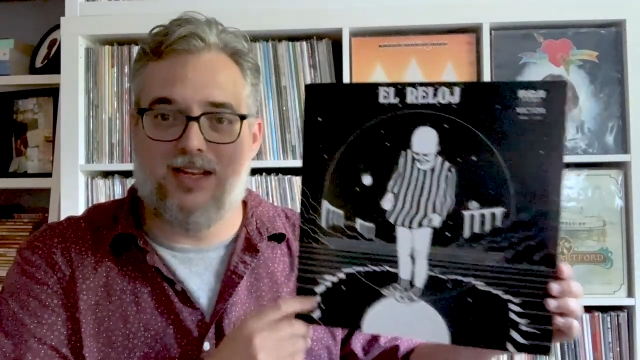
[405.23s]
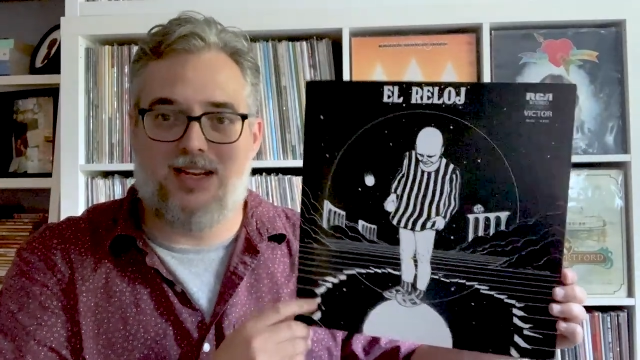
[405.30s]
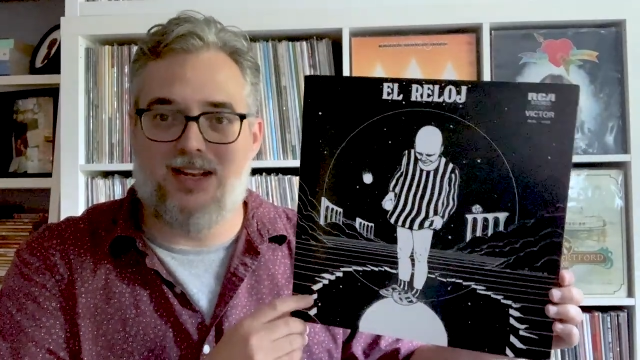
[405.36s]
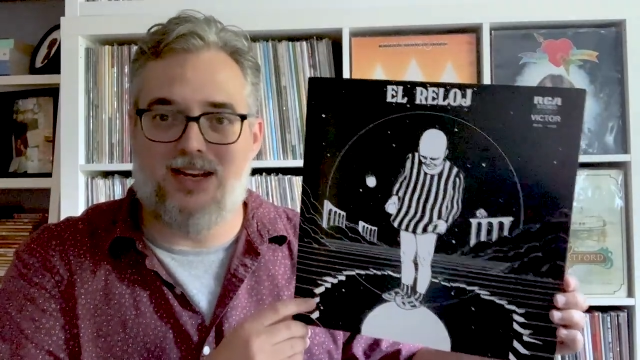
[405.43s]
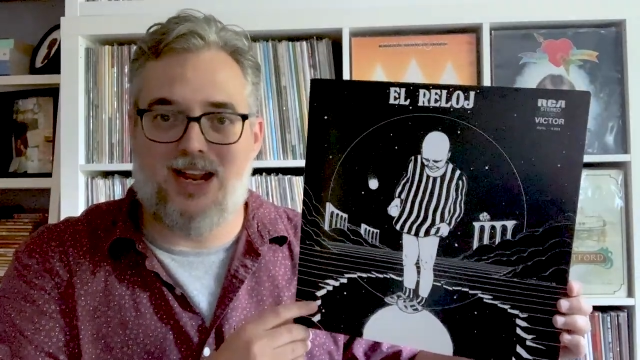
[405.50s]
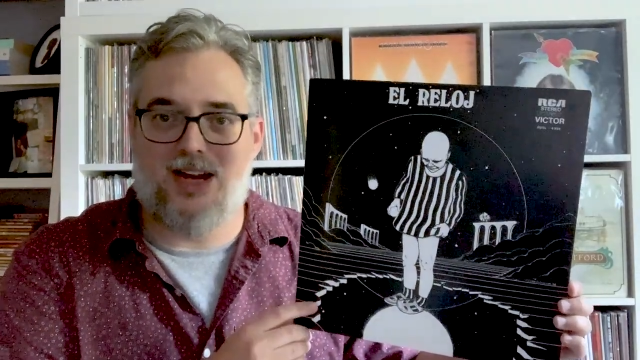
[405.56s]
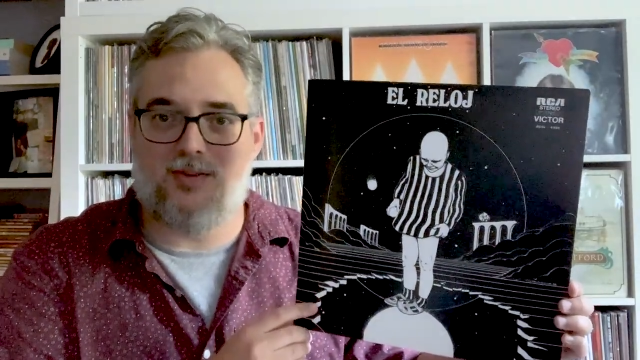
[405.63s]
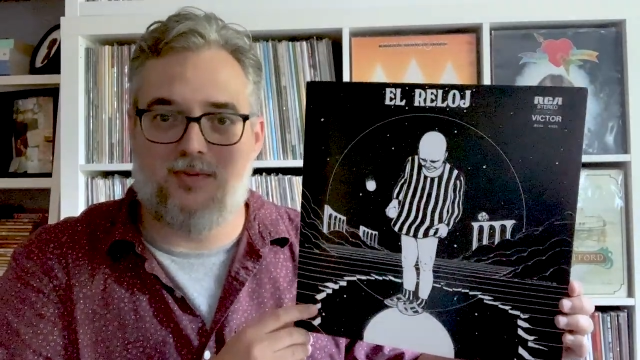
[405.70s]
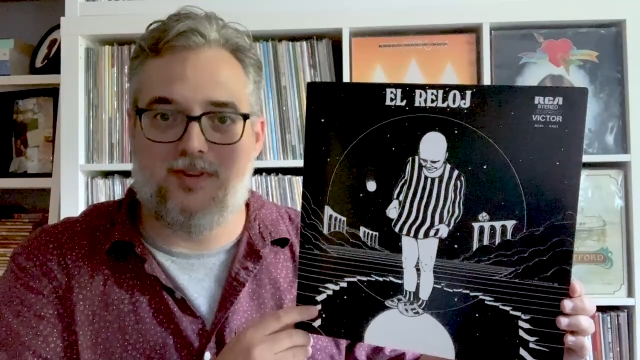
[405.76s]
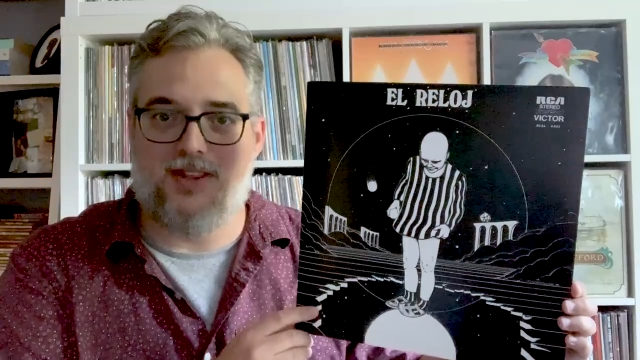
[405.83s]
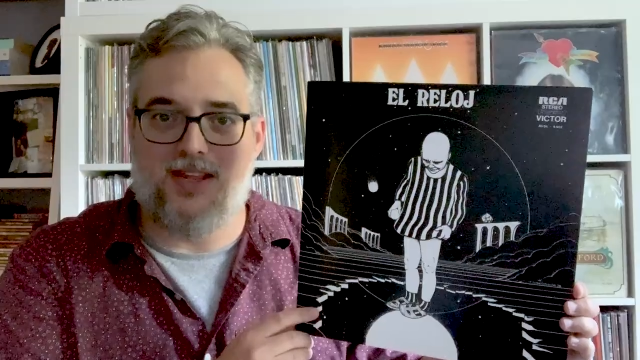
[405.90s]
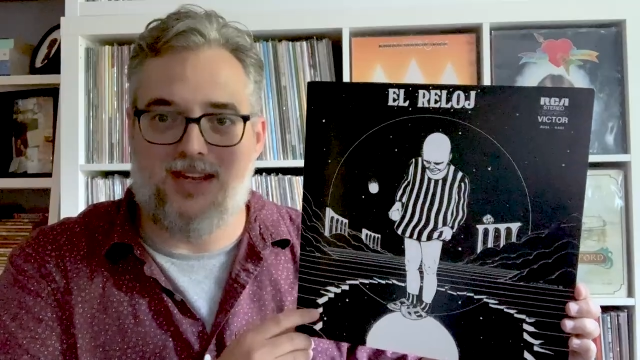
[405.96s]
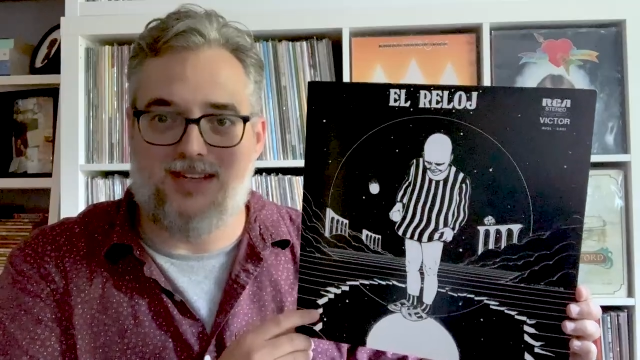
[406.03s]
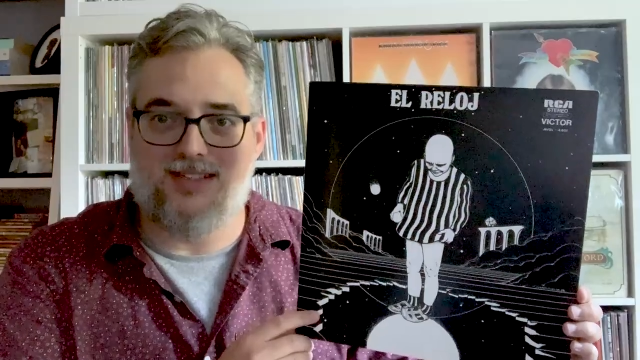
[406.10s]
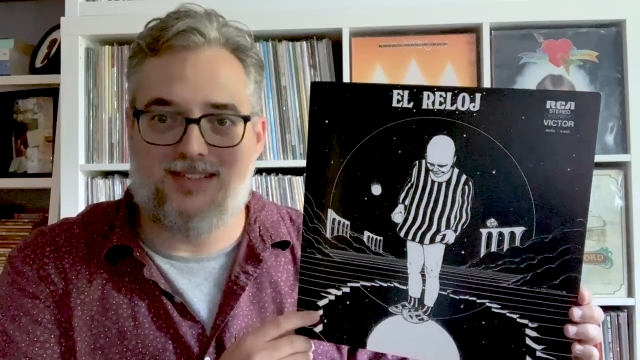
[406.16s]
connect with
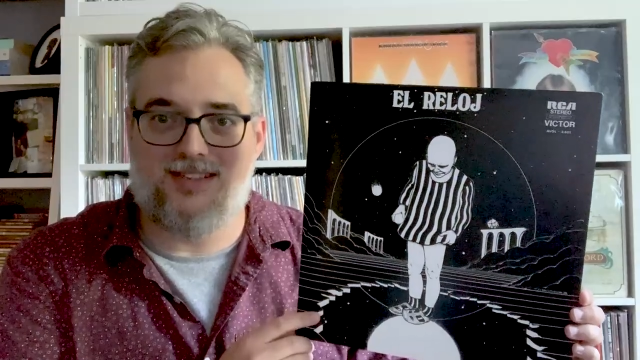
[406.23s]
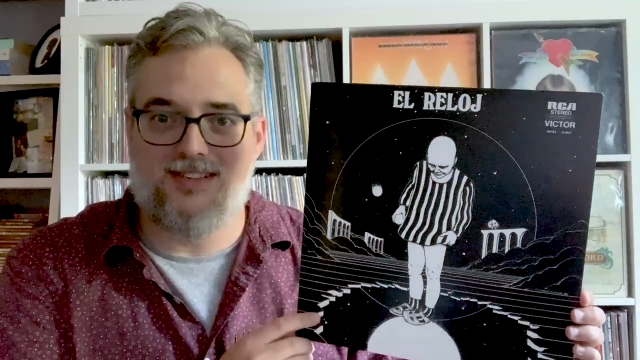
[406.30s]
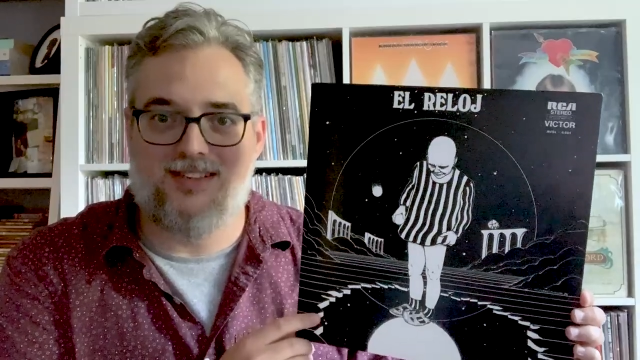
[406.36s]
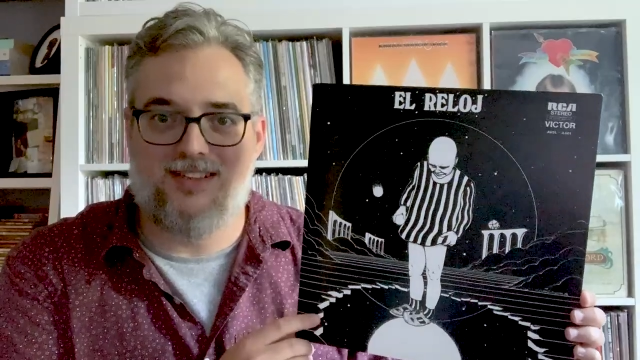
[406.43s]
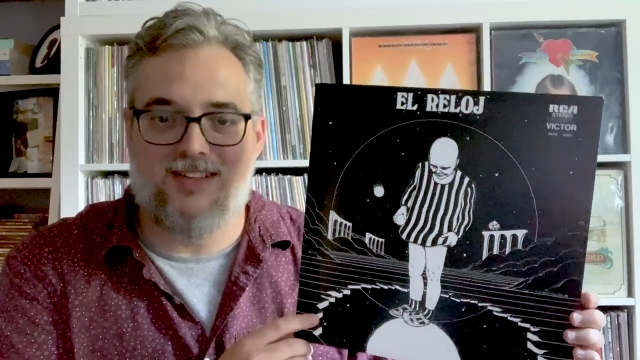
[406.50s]
this.